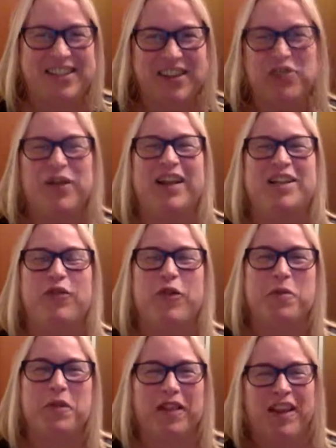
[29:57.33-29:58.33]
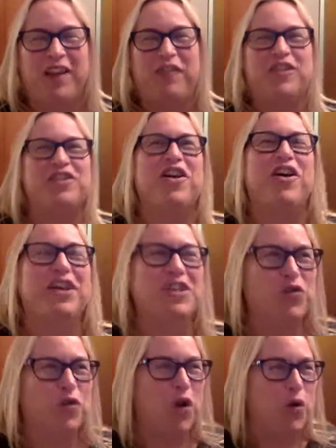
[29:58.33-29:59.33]
to transform your life as long as
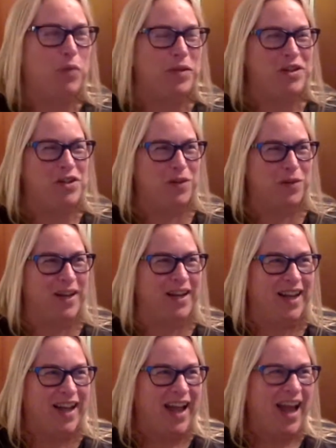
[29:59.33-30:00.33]
you're open to it.